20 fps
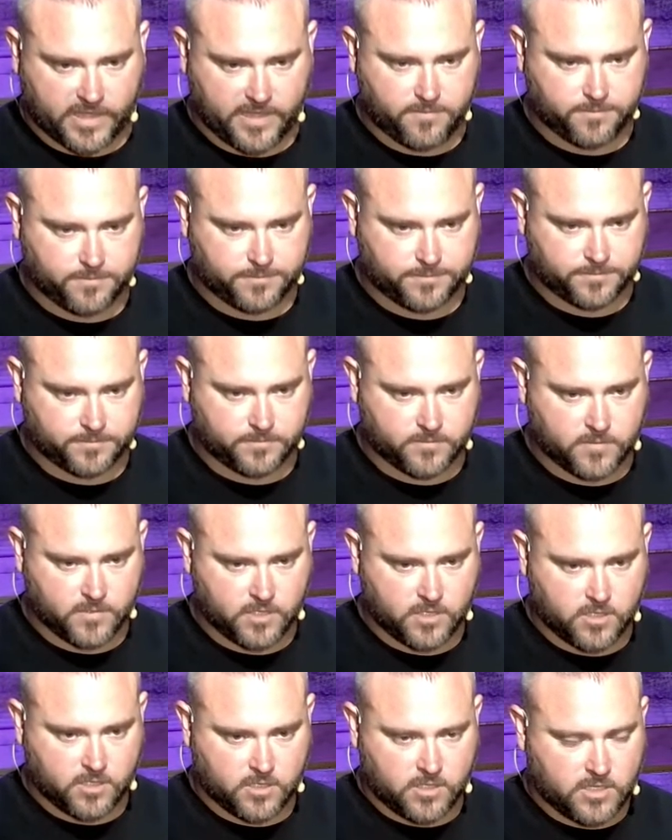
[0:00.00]
Okay?
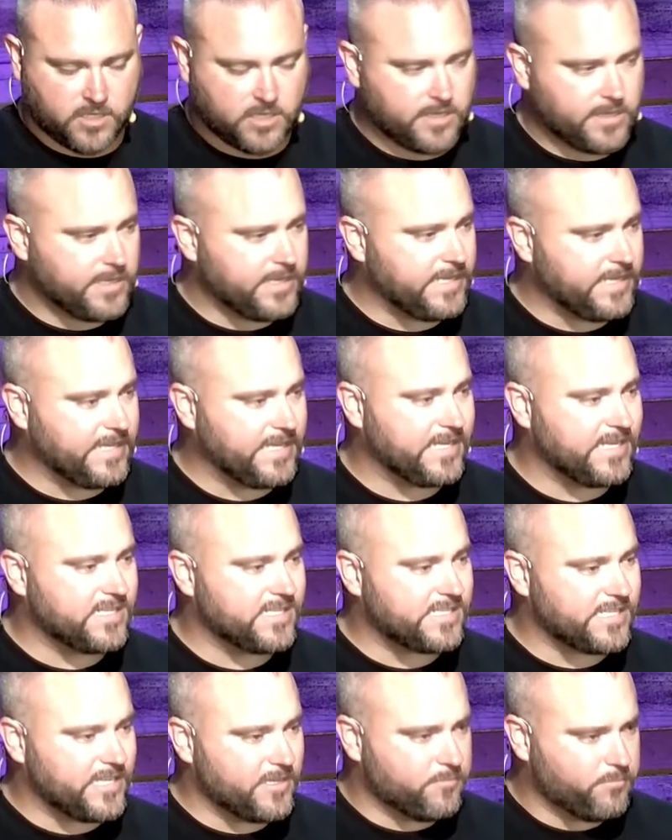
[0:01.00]
It
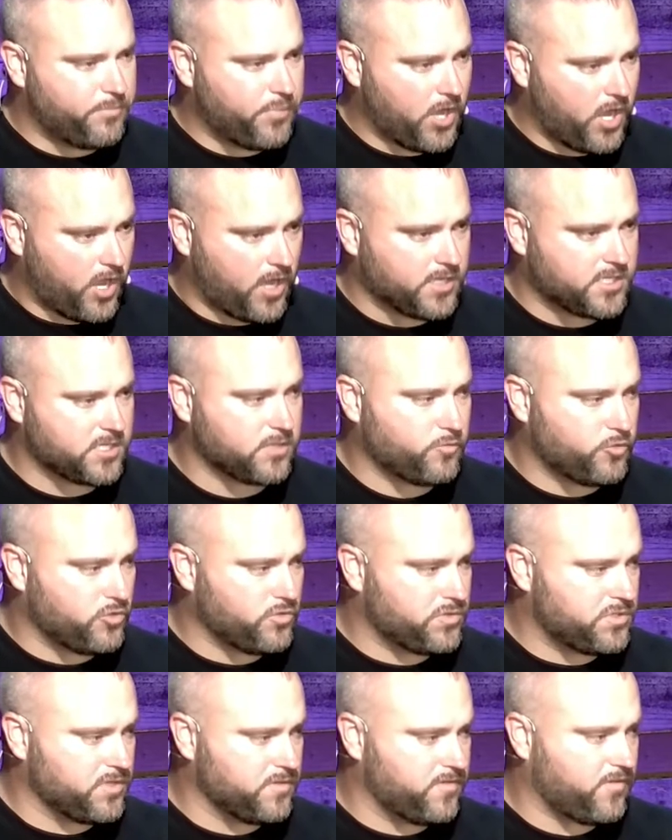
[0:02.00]
is
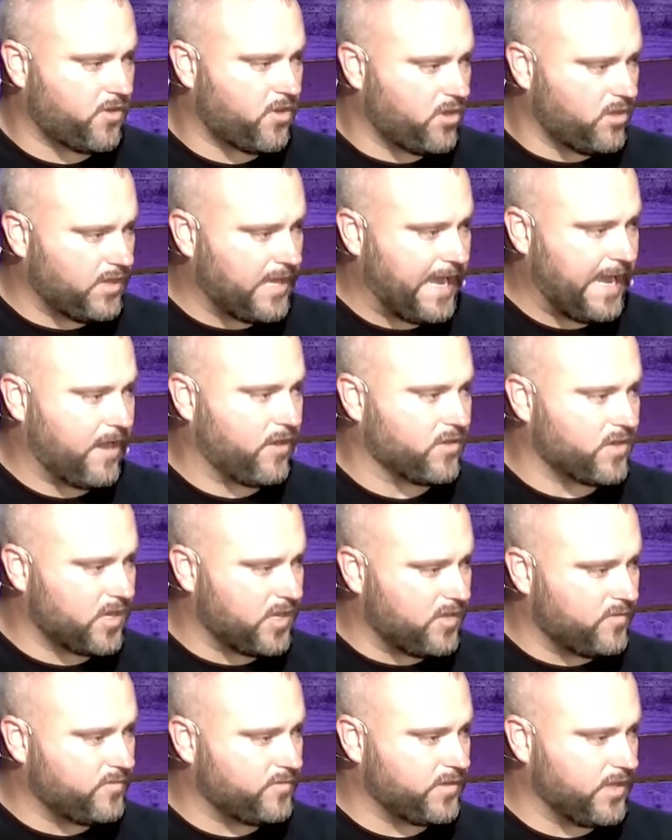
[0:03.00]
impossible to fall out
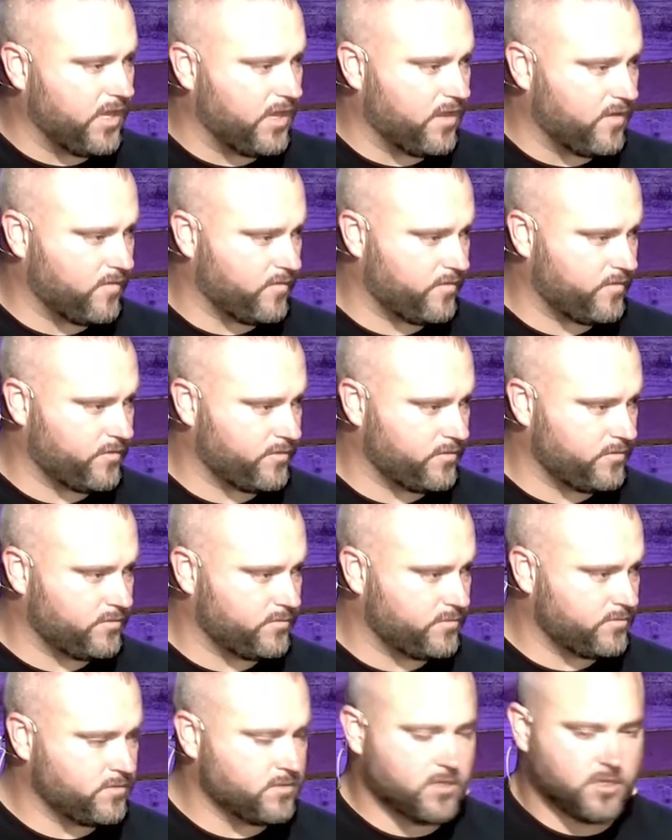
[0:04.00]
of love
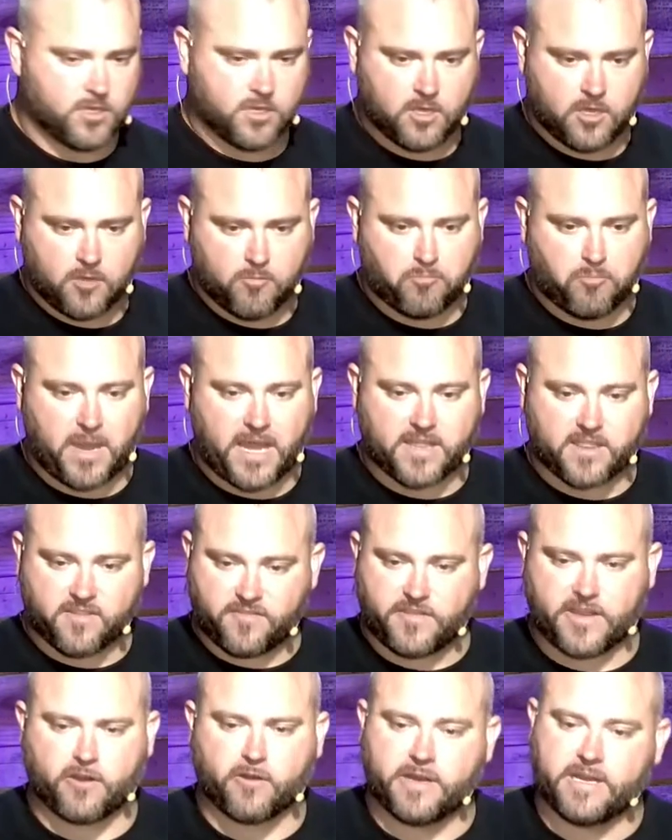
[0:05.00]
by the
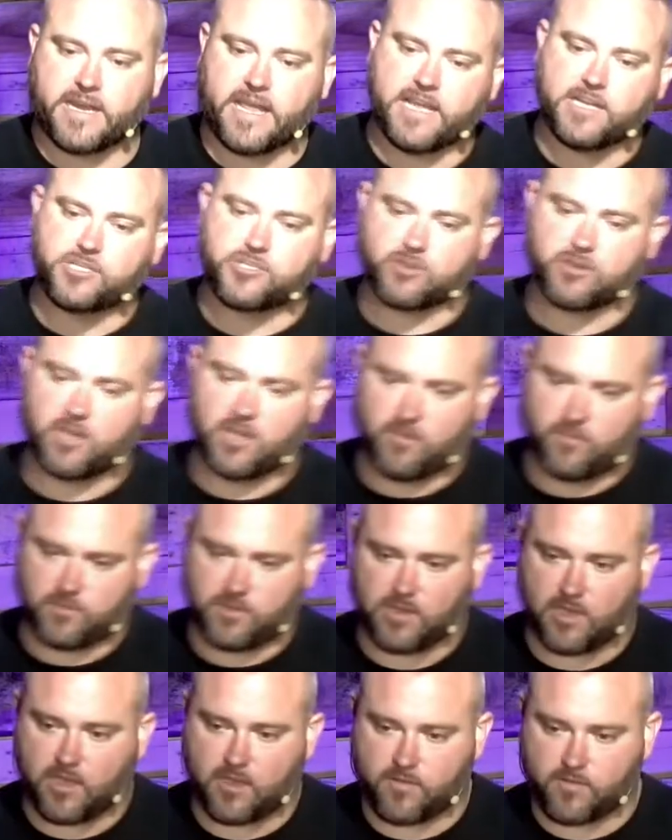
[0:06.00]
very nature
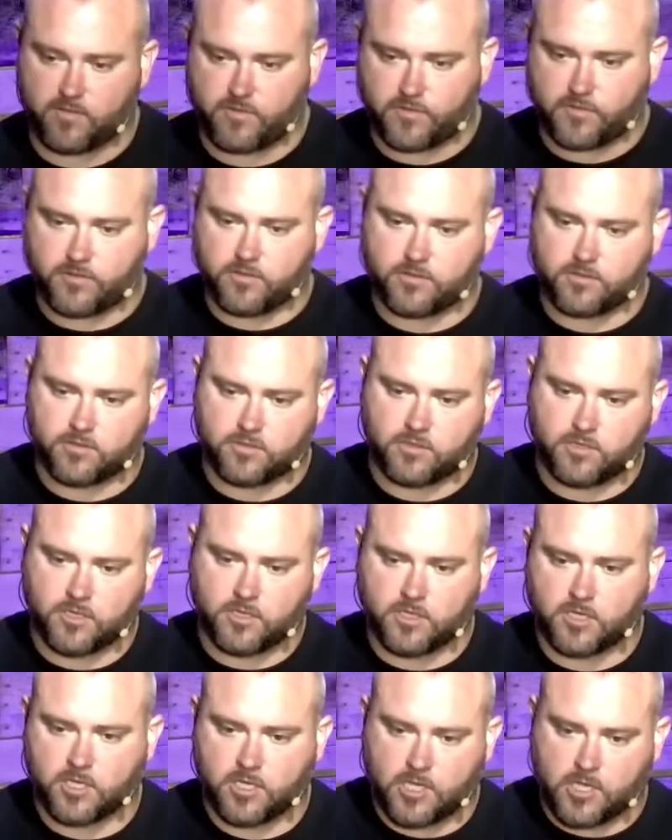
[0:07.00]
of love,
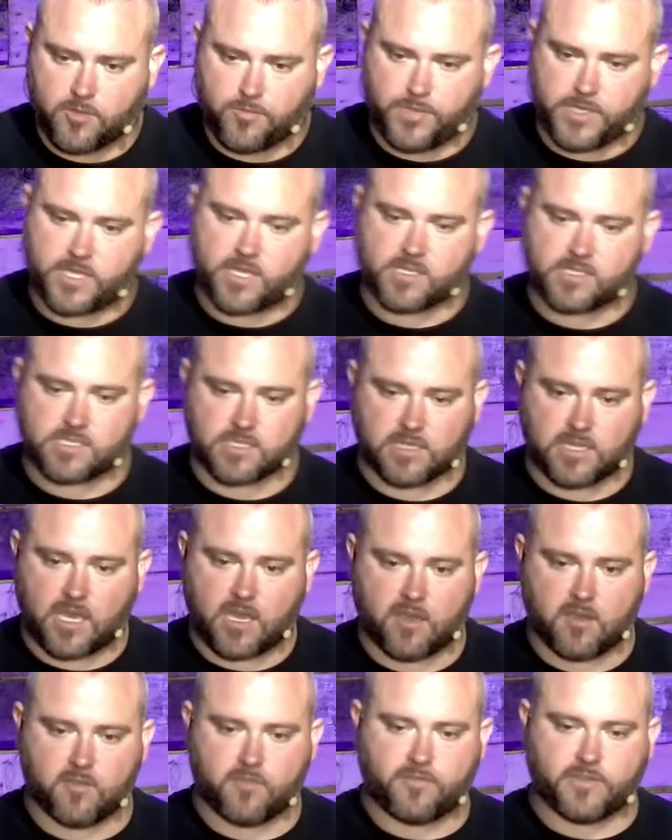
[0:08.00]
because
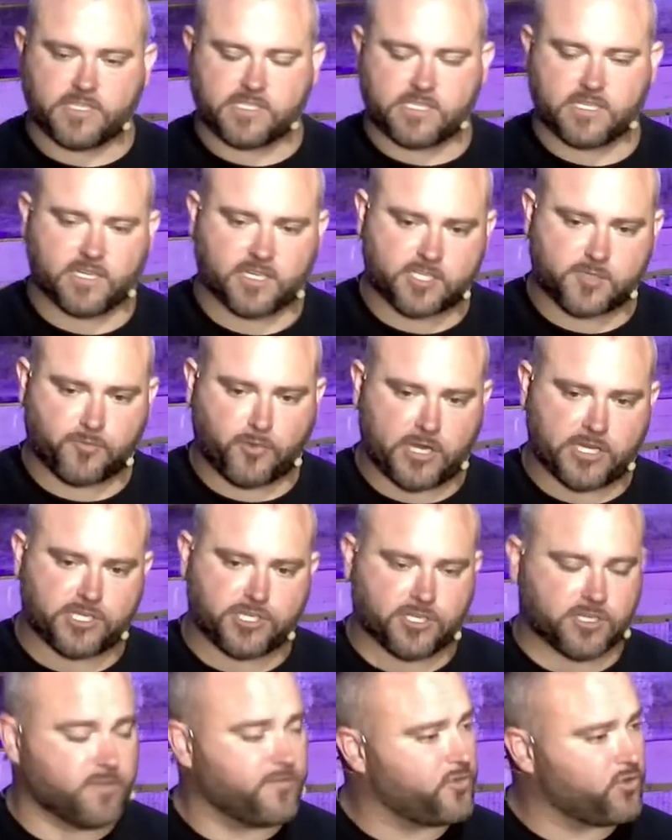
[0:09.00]
love is an
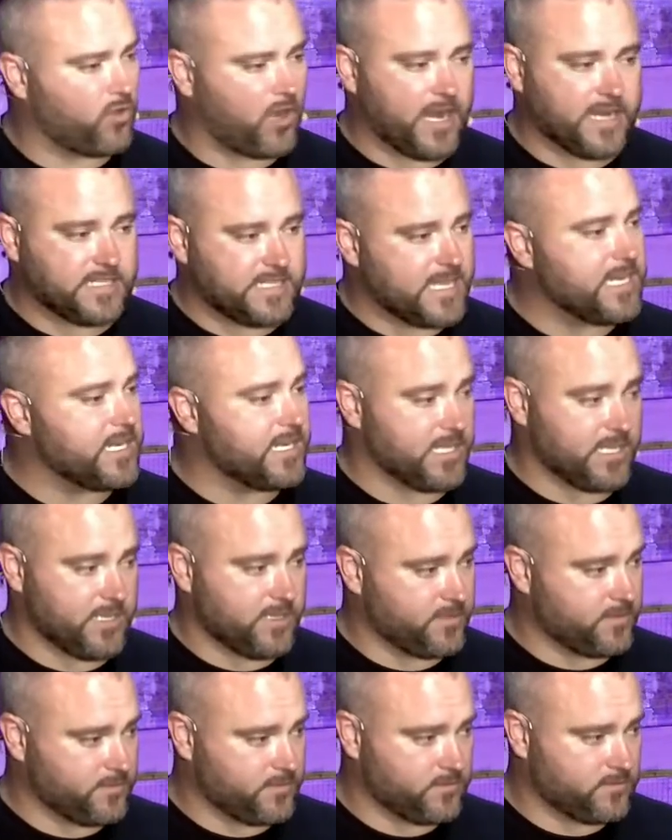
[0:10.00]
expression of your identity.
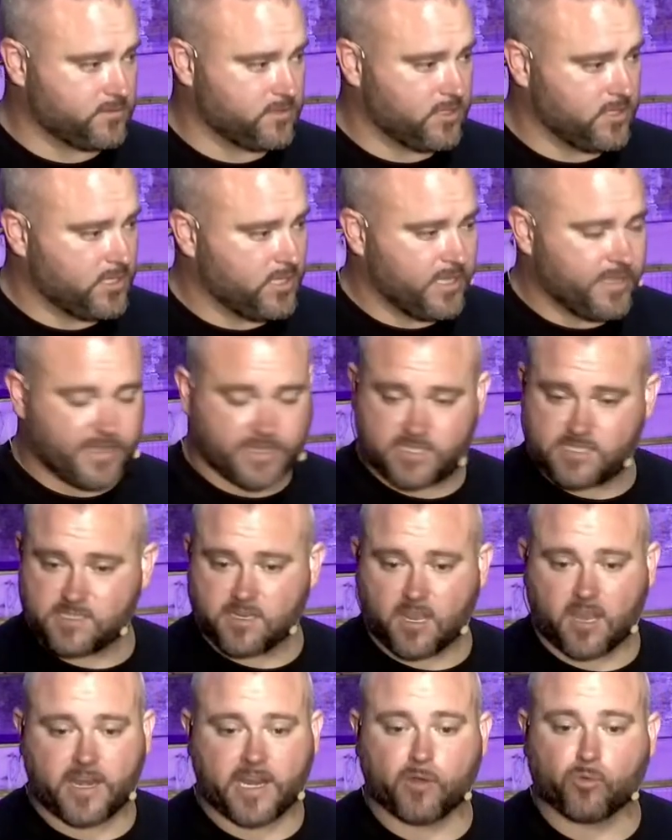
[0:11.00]

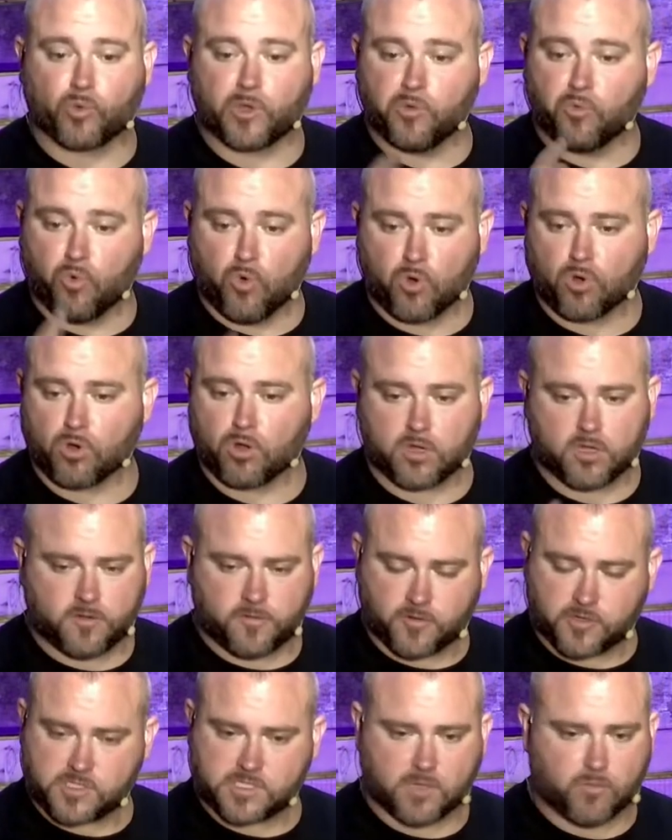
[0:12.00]
It's not a reward
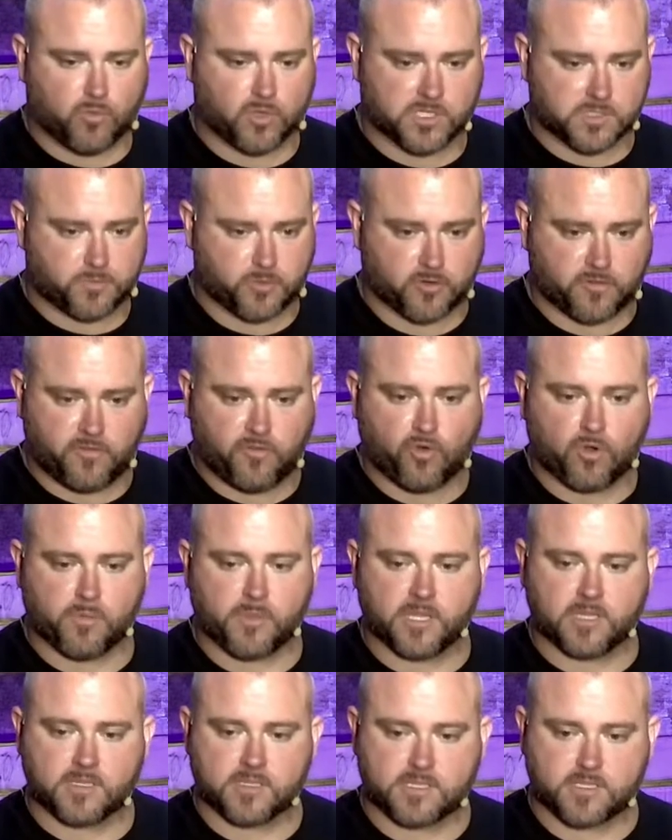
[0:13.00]
for someone's
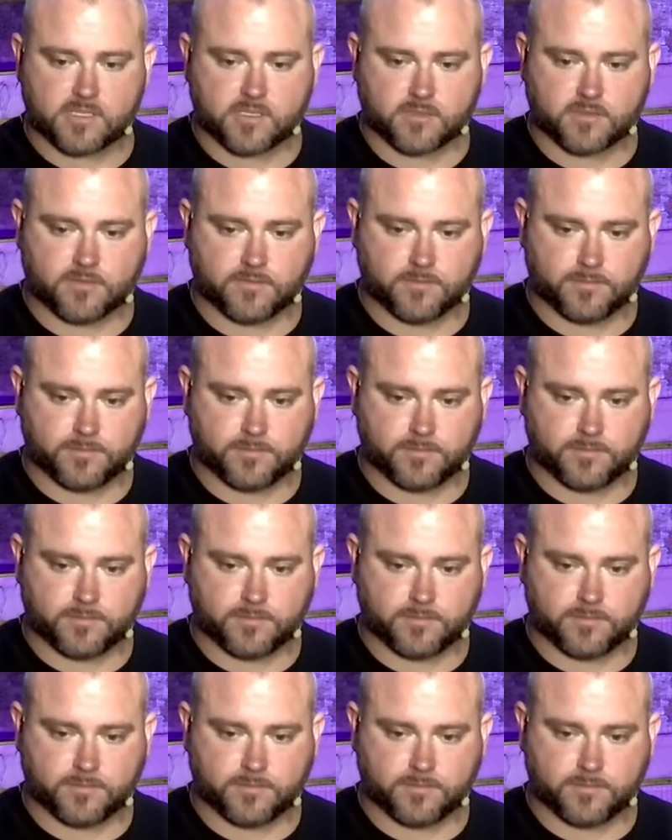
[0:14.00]
performance.